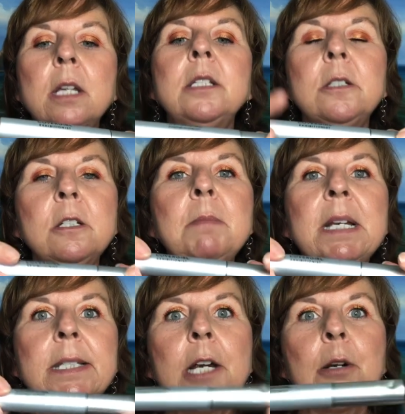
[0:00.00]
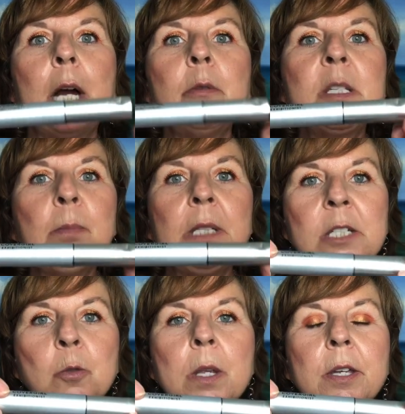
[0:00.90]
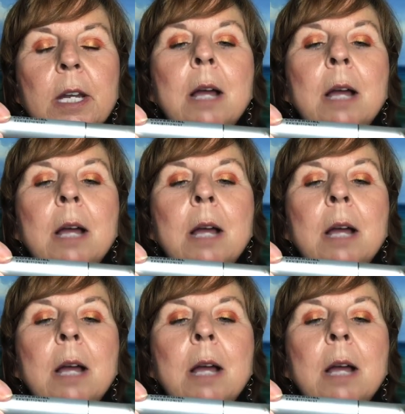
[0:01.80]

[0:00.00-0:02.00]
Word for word: It's a good mascara. I was pleased with it.